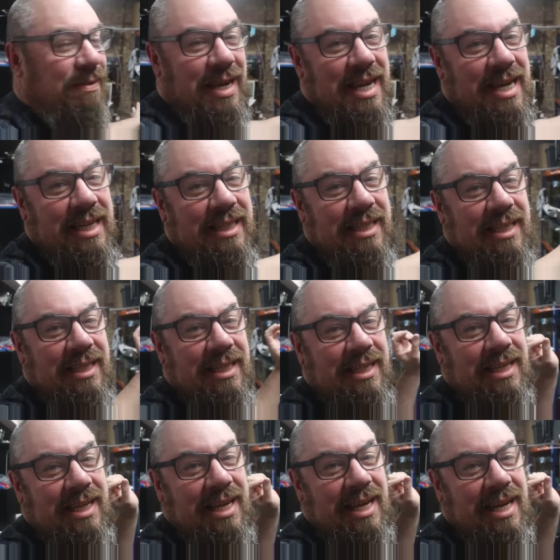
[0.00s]
fine.
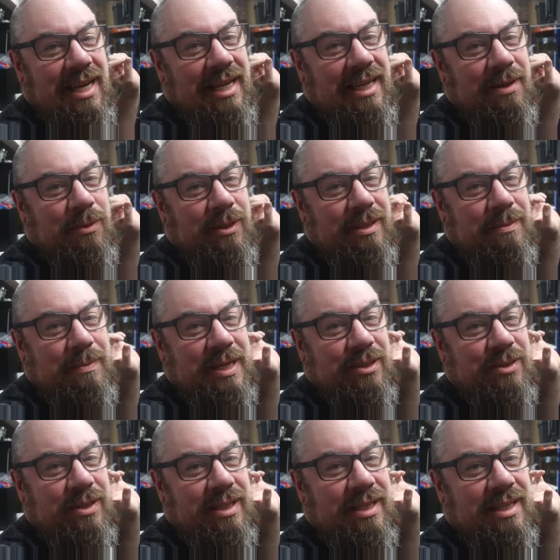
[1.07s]
And I want to make
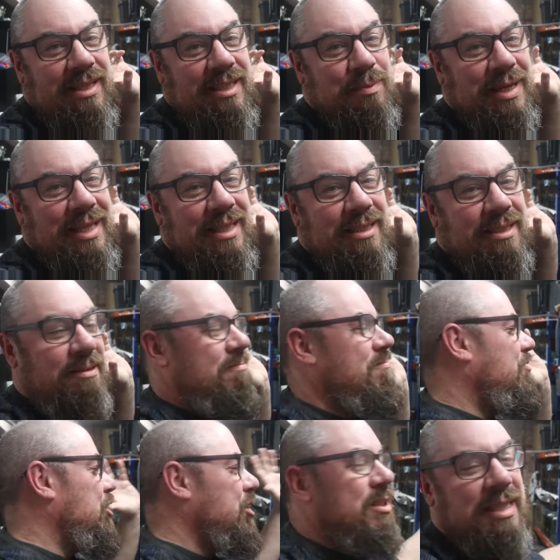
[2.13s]
sure that they spend
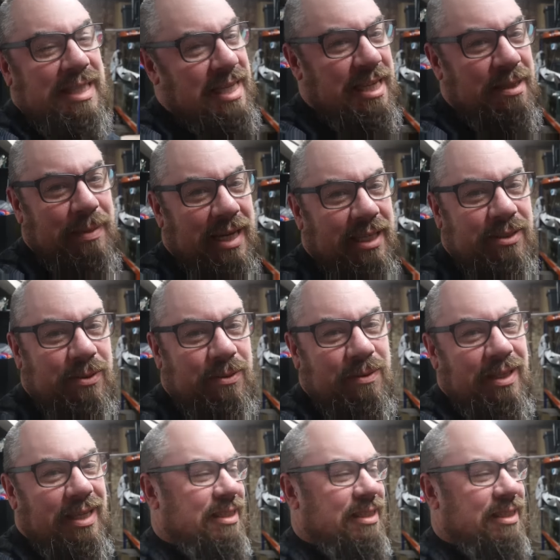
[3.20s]
just today in bags. So